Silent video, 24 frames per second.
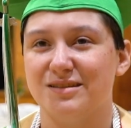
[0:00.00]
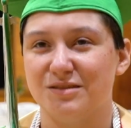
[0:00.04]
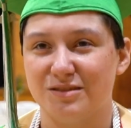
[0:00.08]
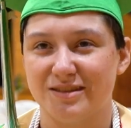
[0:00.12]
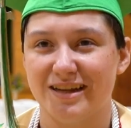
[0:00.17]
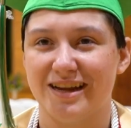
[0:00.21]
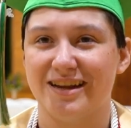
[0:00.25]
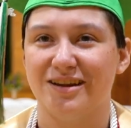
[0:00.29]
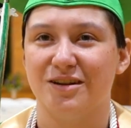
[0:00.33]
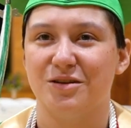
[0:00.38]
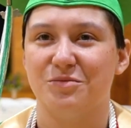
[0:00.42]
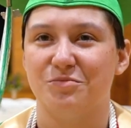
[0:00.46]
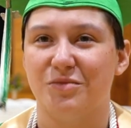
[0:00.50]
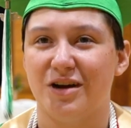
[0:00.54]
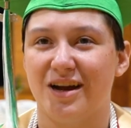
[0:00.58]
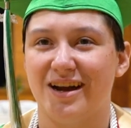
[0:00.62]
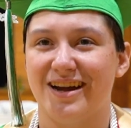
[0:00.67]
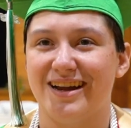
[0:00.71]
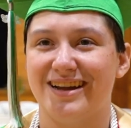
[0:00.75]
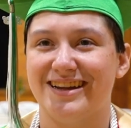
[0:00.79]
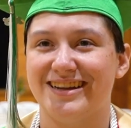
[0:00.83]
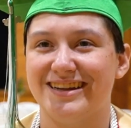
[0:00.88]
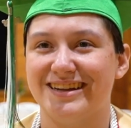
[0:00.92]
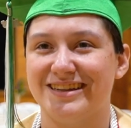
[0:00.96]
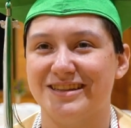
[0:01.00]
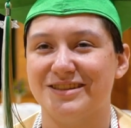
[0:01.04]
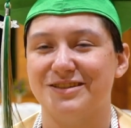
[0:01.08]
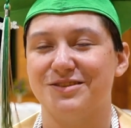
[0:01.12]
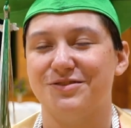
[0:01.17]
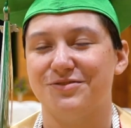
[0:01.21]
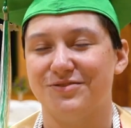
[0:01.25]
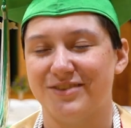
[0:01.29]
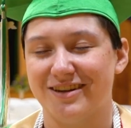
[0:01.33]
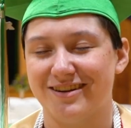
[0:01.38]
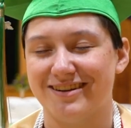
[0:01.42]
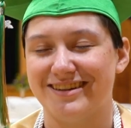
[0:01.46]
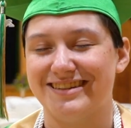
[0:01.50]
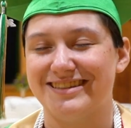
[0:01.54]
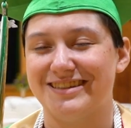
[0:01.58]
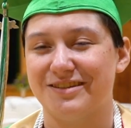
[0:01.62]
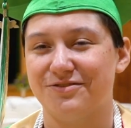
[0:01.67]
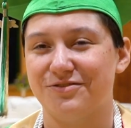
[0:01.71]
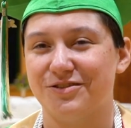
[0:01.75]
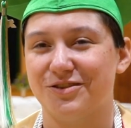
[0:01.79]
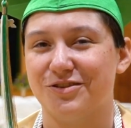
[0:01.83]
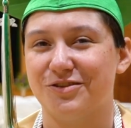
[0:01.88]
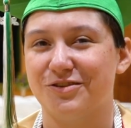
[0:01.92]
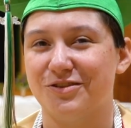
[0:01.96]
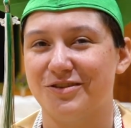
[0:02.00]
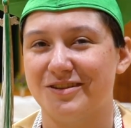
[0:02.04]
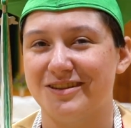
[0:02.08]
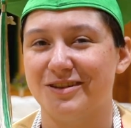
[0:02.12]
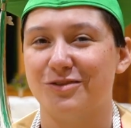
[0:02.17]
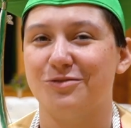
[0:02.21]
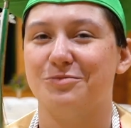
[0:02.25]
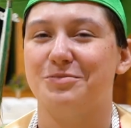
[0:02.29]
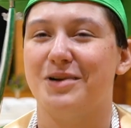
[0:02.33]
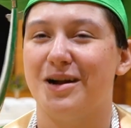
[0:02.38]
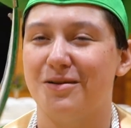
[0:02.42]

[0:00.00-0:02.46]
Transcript: saying goodbye is very difficult. There will